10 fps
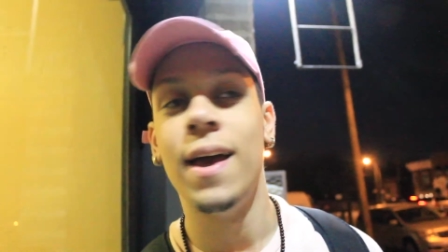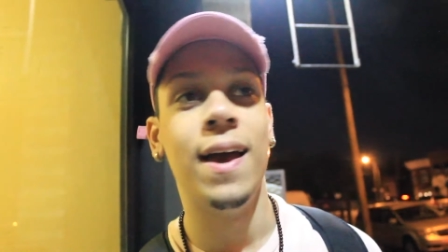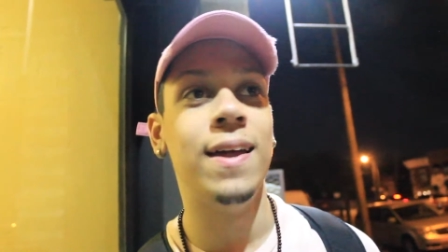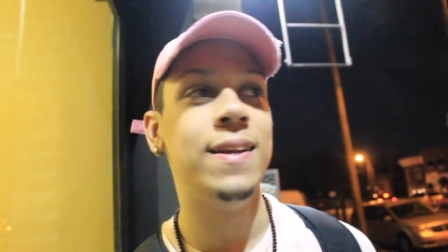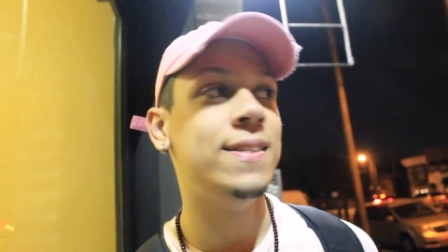
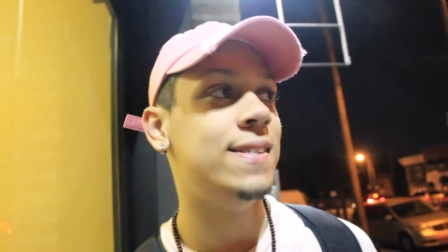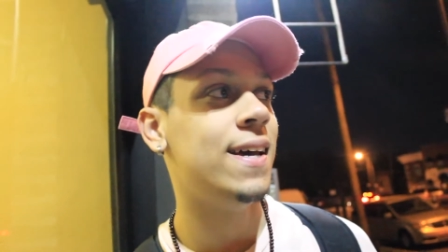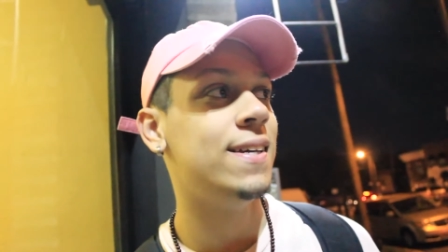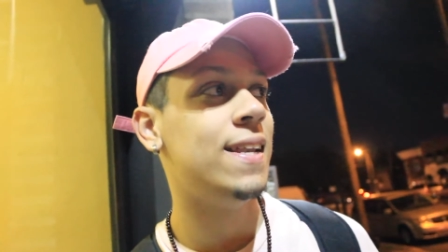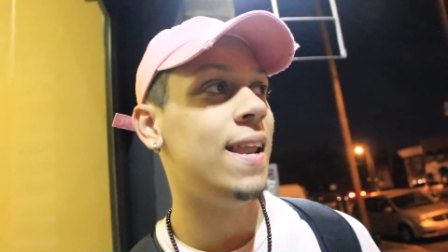Any
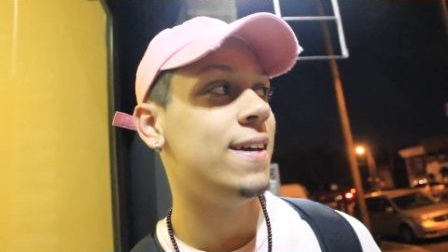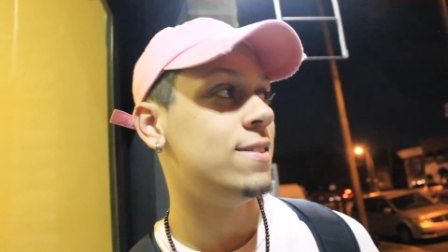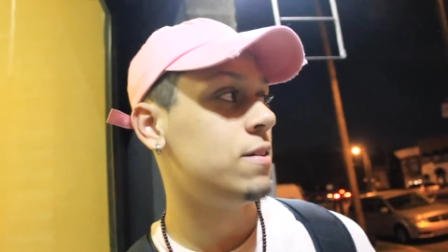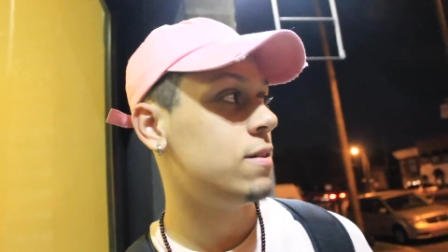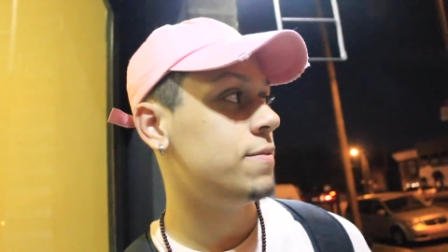day
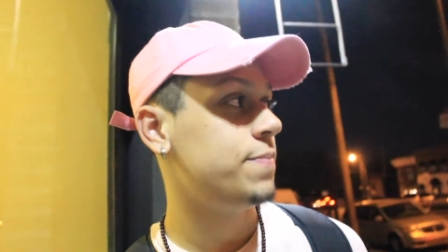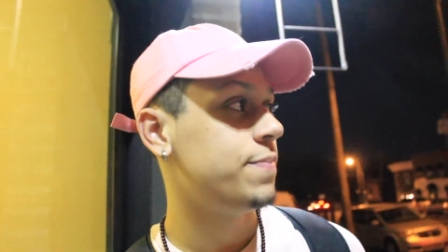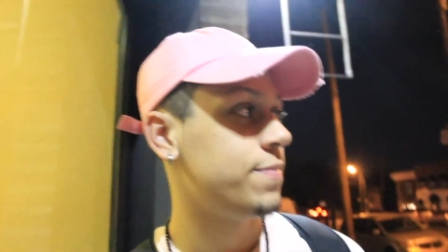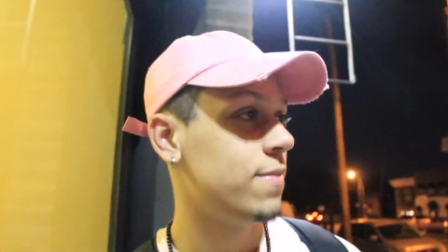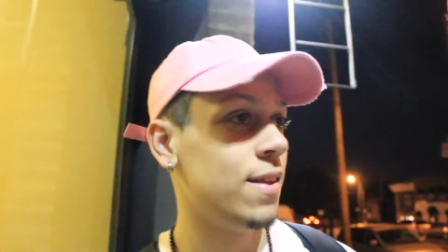later.
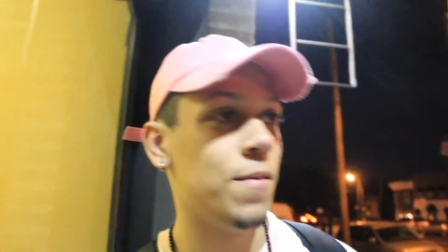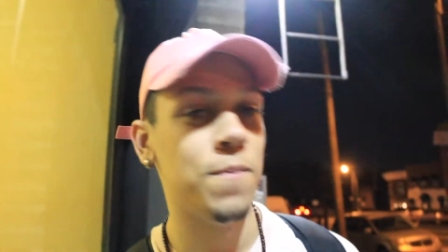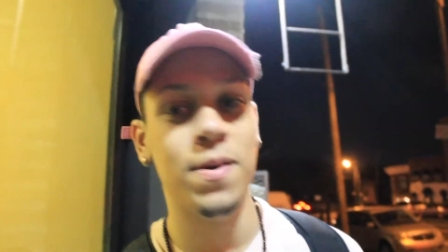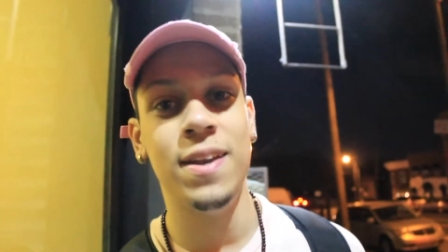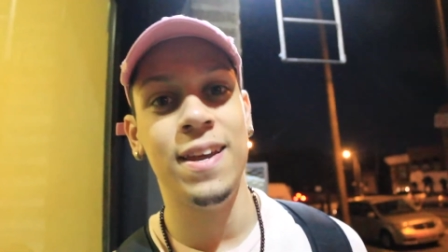
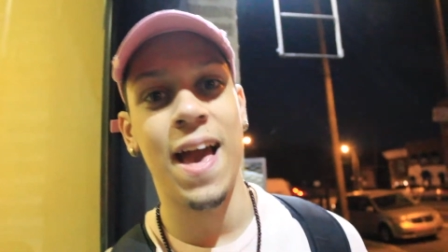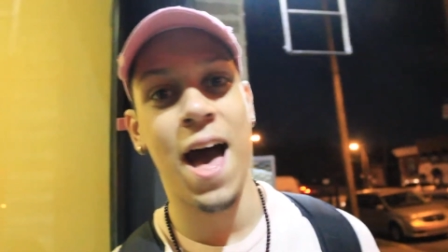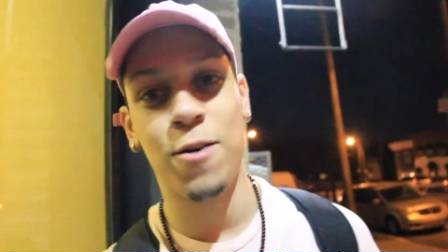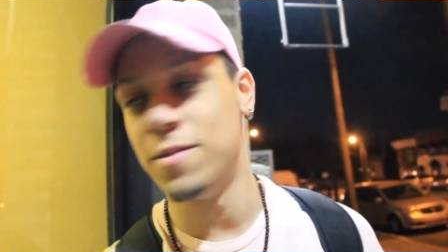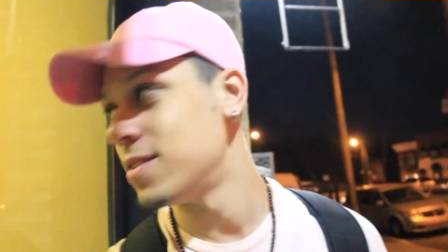Many
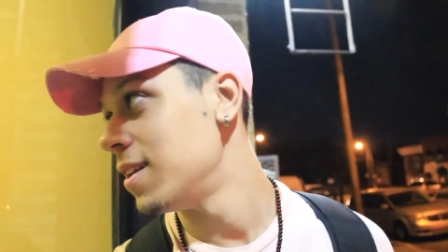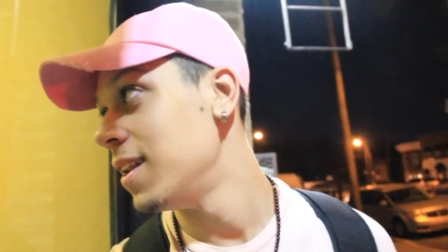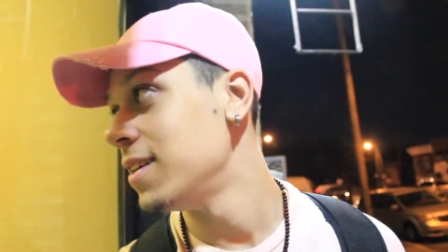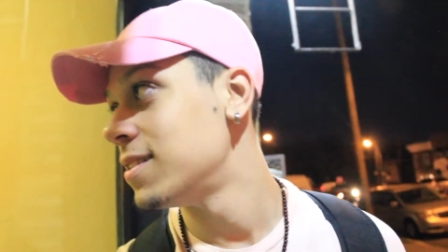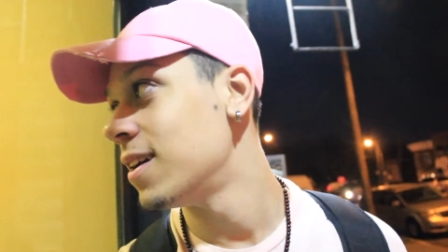hours
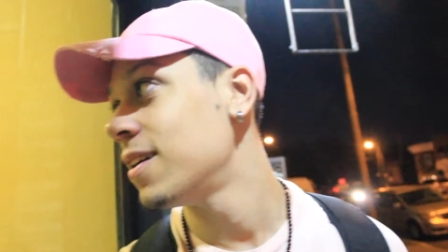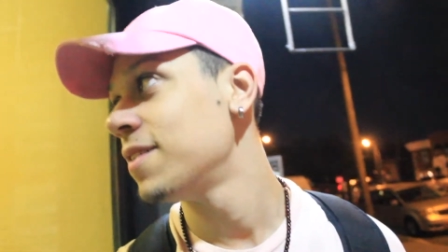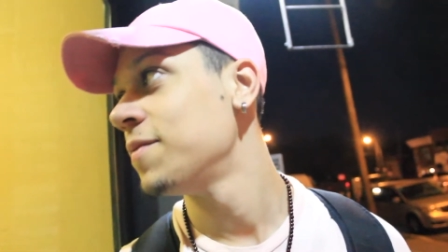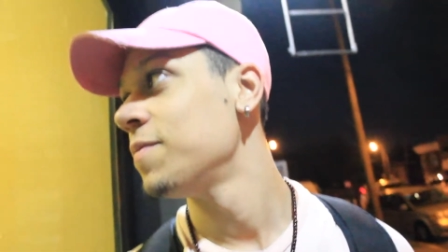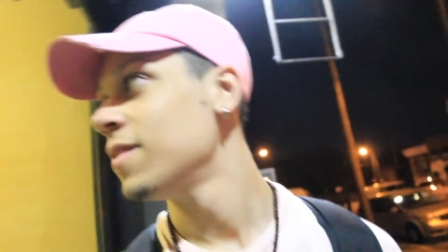
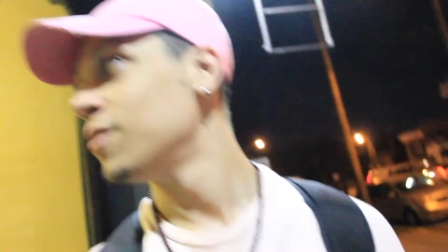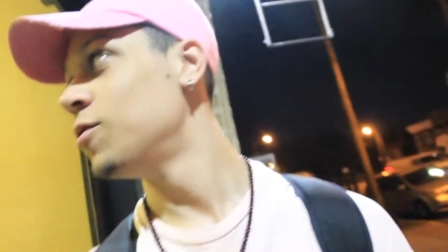later.